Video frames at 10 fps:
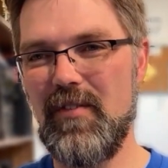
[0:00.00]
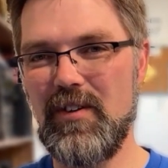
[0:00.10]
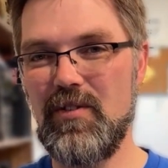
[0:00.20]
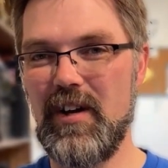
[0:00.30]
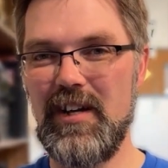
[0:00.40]

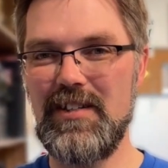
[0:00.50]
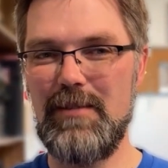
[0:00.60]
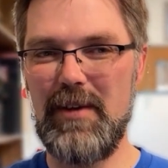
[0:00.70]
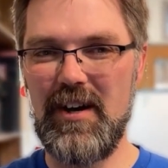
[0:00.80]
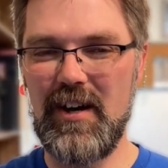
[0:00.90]
Victorian T
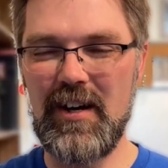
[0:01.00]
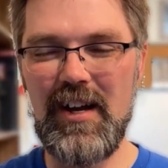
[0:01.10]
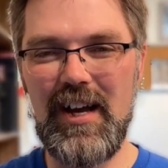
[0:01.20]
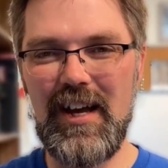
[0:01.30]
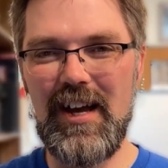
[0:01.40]
B R,
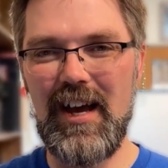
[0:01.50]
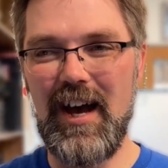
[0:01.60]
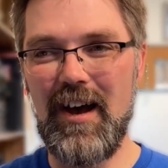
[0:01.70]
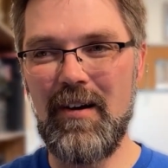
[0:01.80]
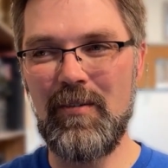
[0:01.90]

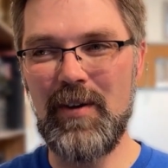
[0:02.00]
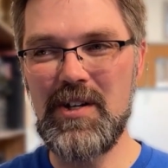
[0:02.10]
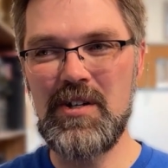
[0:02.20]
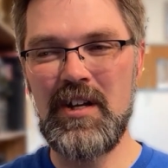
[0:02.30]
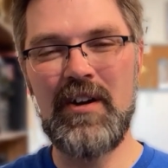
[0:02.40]
uh, which, you know, I